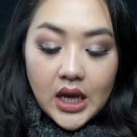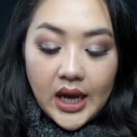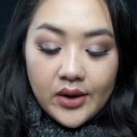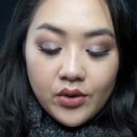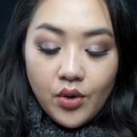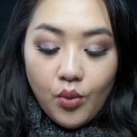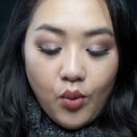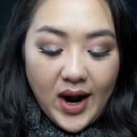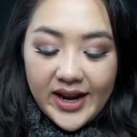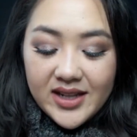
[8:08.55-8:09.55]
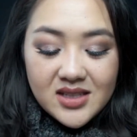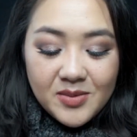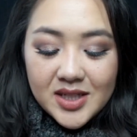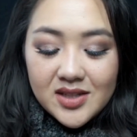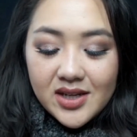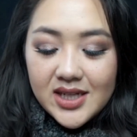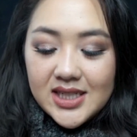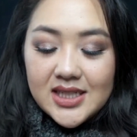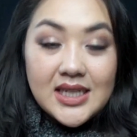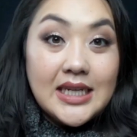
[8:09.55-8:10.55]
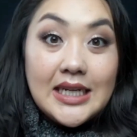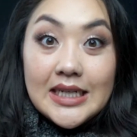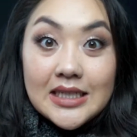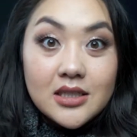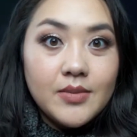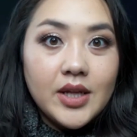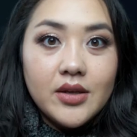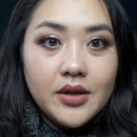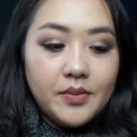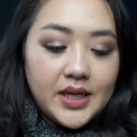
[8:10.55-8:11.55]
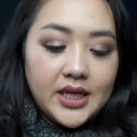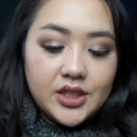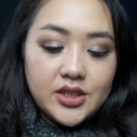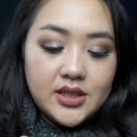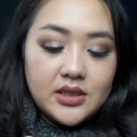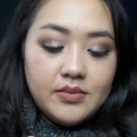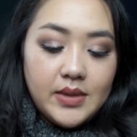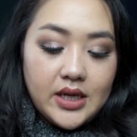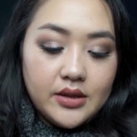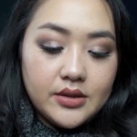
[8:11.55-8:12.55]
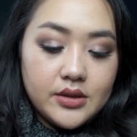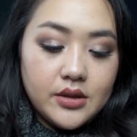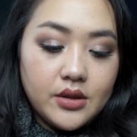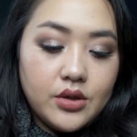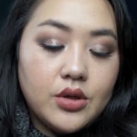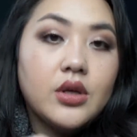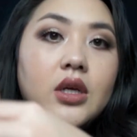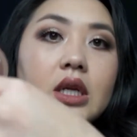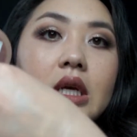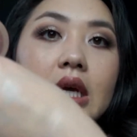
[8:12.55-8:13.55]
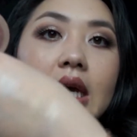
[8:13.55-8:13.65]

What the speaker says: I don't know why it smells good. It doesn't need to smell good, but it just smells good.